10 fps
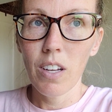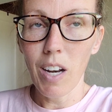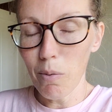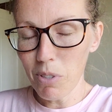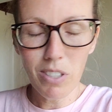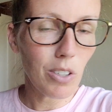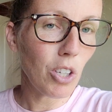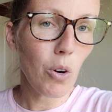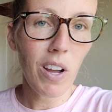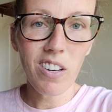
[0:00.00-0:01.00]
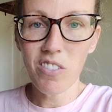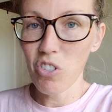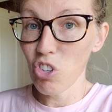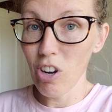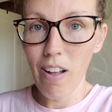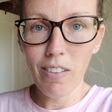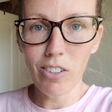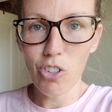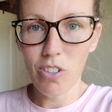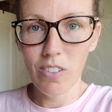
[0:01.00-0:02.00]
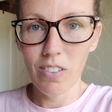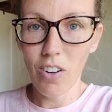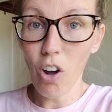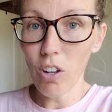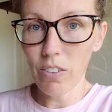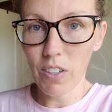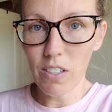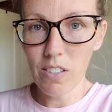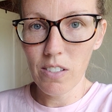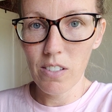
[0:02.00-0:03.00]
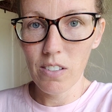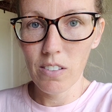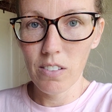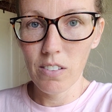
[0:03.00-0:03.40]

and I'm just going to go ahead and challenge all of us